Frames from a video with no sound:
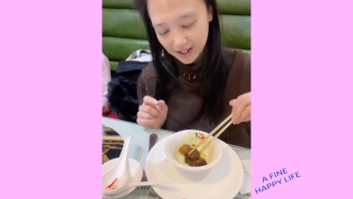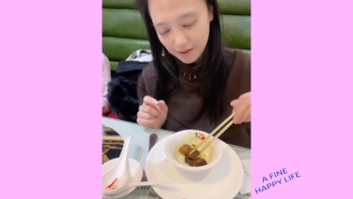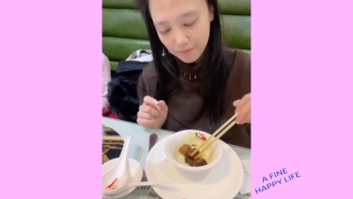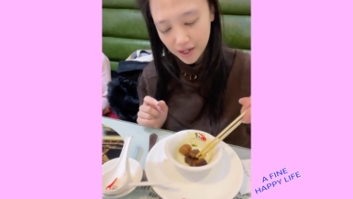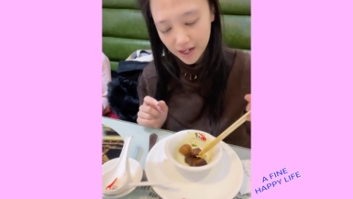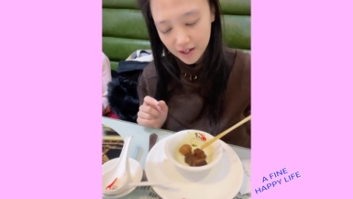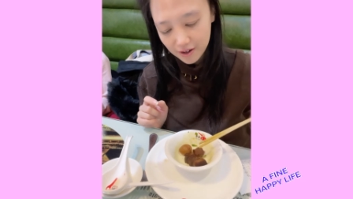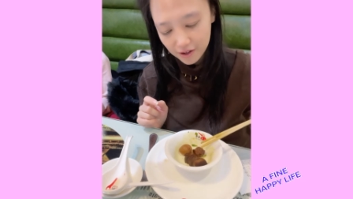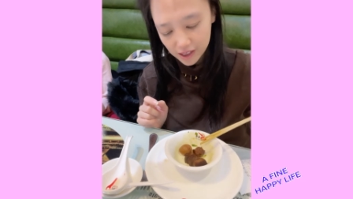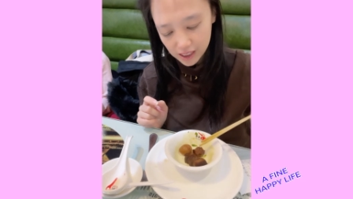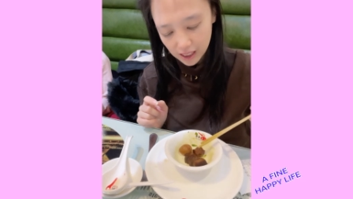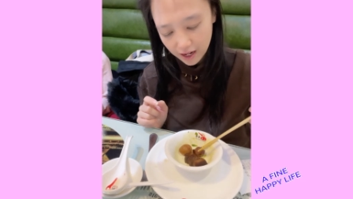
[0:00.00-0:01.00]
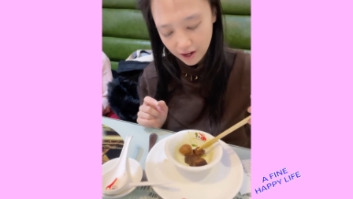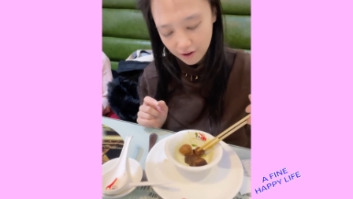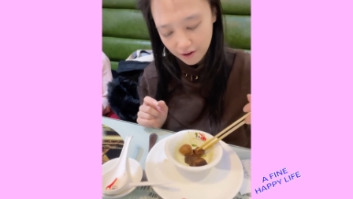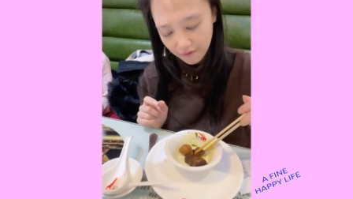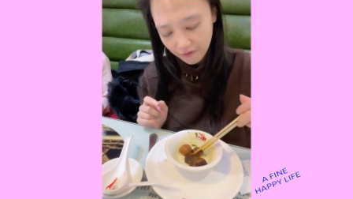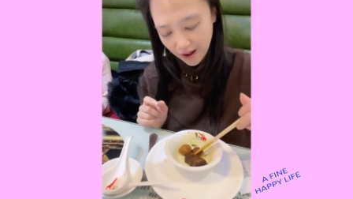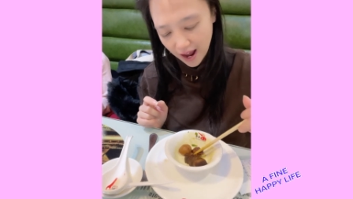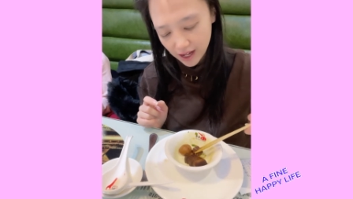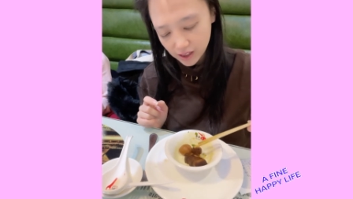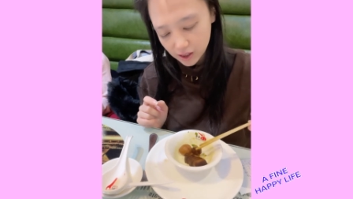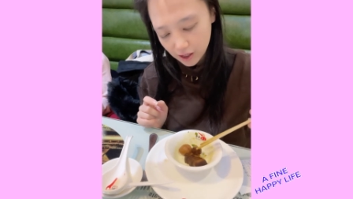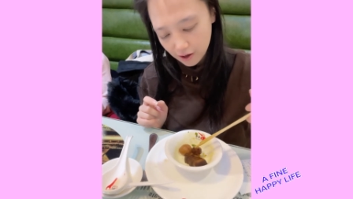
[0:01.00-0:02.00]
But I know it's layered in fat,
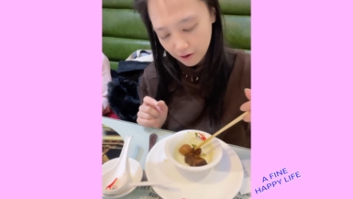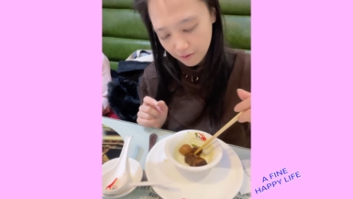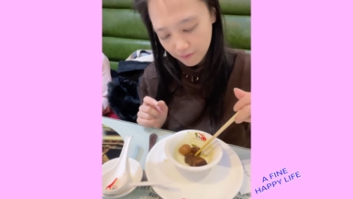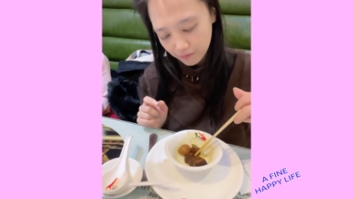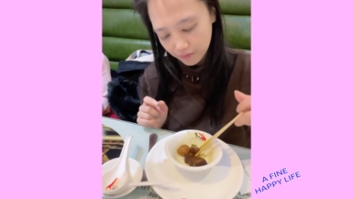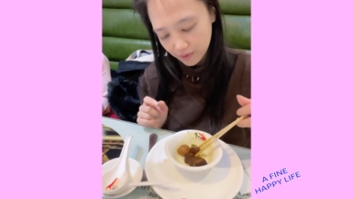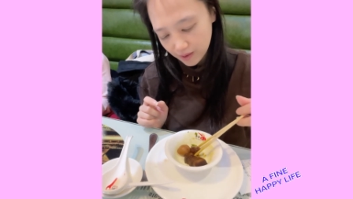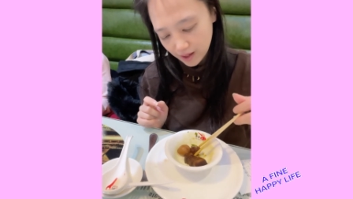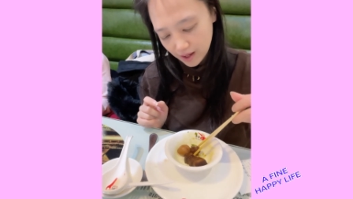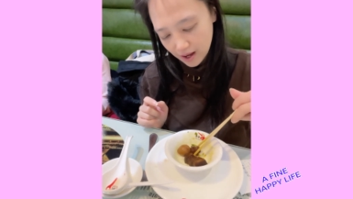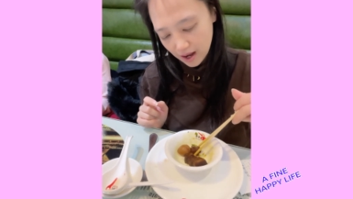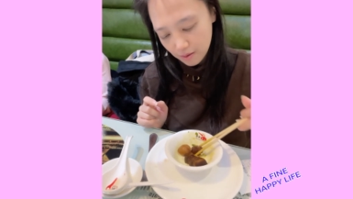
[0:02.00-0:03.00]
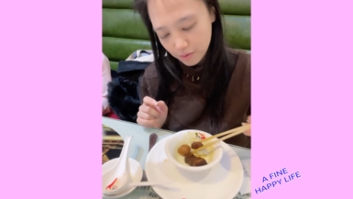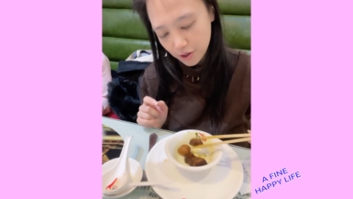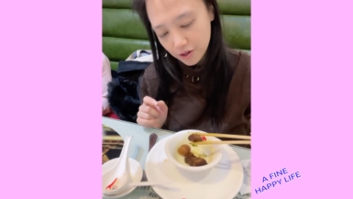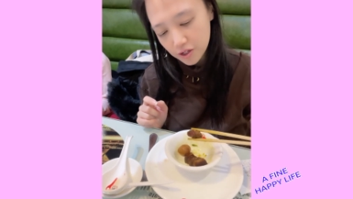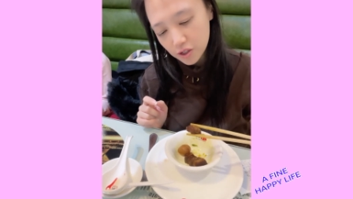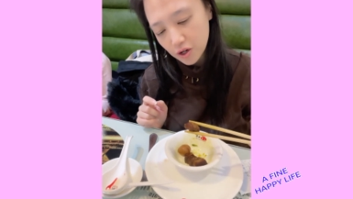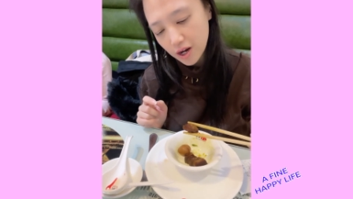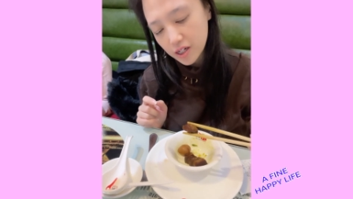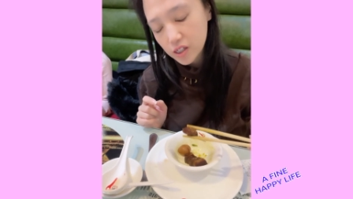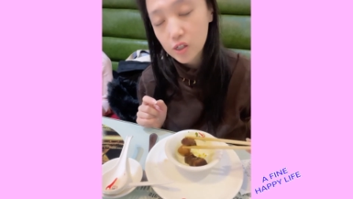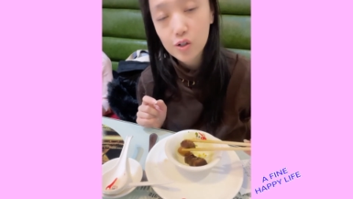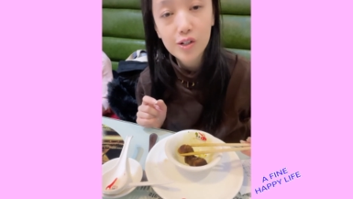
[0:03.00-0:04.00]
so I'm going to try to
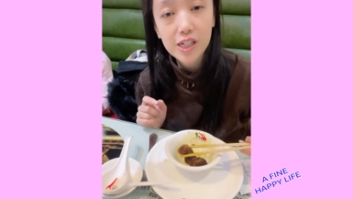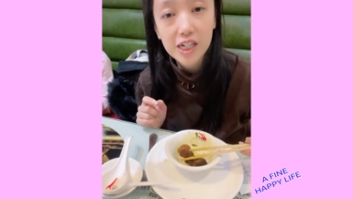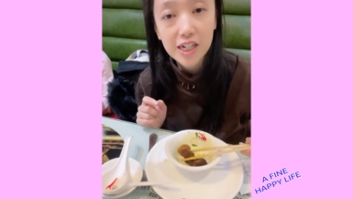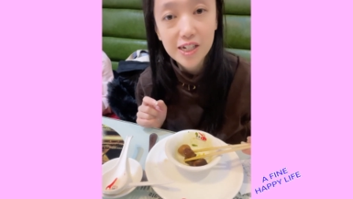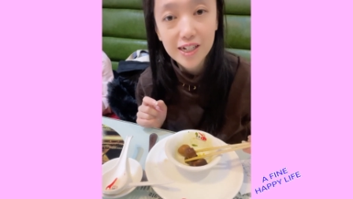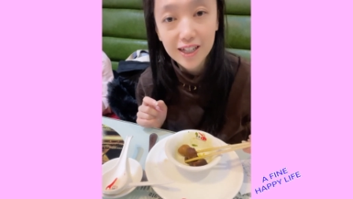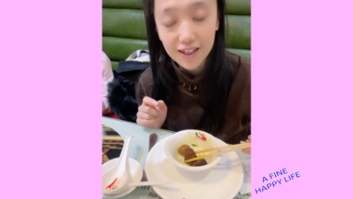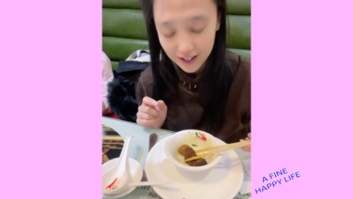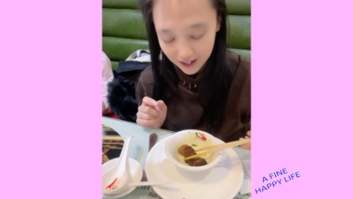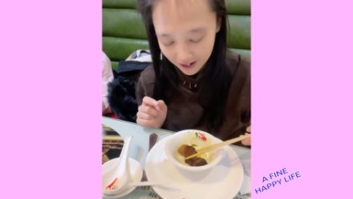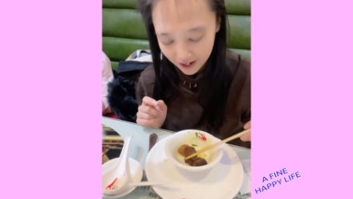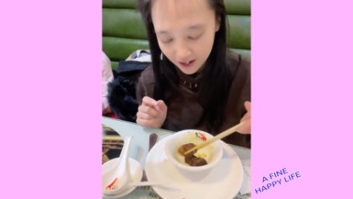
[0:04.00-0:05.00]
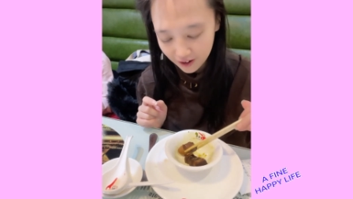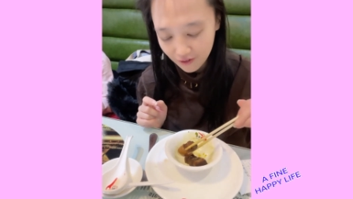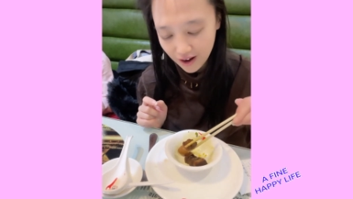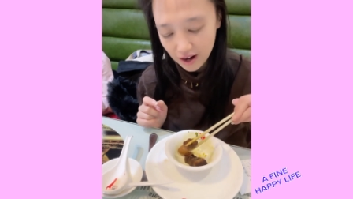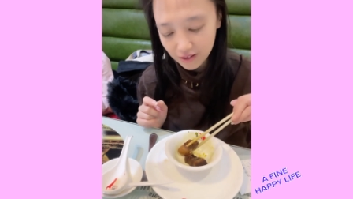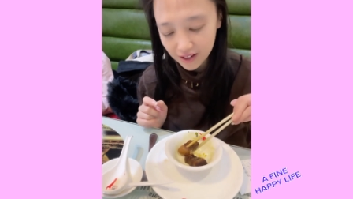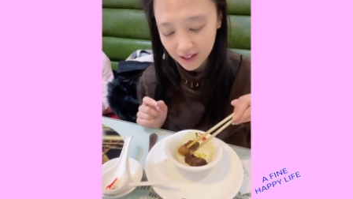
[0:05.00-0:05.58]
strategically eat around